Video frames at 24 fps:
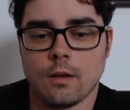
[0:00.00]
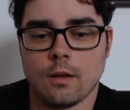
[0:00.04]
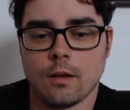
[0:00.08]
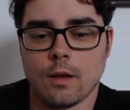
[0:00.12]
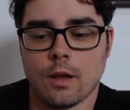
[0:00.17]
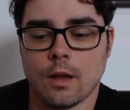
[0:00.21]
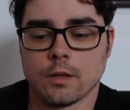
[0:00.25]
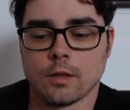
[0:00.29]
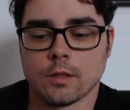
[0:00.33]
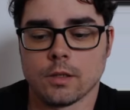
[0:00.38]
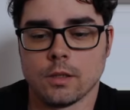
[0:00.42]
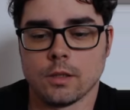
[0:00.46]

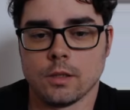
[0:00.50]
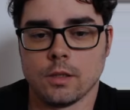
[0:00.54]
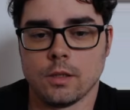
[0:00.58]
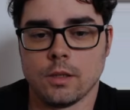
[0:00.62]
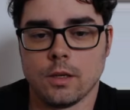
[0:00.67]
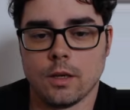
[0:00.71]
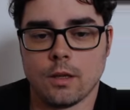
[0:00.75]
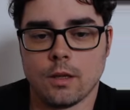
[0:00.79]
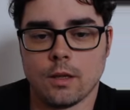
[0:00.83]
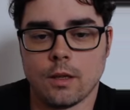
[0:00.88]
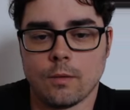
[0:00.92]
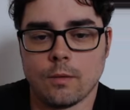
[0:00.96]

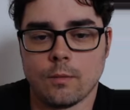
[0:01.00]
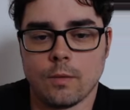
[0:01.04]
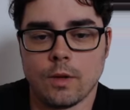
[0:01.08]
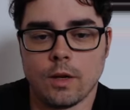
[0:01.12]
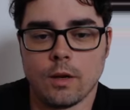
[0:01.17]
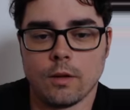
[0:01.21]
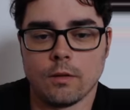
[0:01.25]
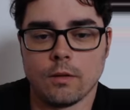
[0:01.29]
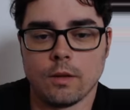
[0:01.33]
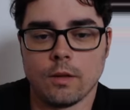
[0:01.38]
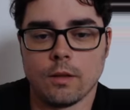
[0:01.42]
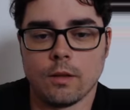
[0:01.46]
actually. And then we
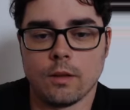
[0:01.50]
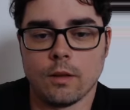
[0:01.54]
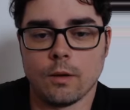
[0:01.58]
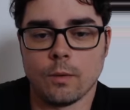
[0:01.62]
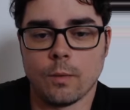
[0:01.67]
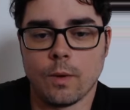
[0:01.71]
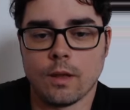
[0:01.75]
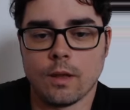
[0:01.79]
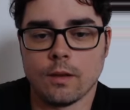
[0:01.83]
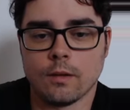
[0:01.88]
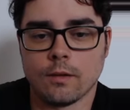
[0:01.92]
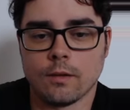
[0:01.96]
don't need the
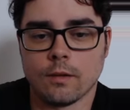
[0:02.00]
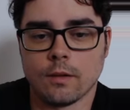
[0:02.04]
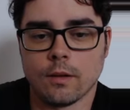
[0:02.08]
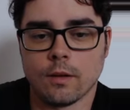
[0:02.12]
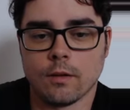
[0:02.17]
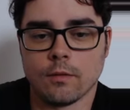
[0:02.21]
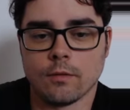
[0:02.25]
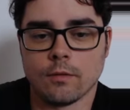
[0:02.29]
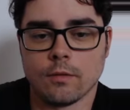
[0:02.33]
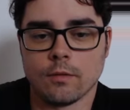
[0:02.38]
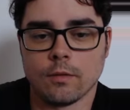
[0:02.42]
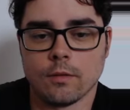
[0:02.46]
await
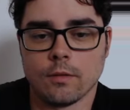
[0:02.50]
stuff.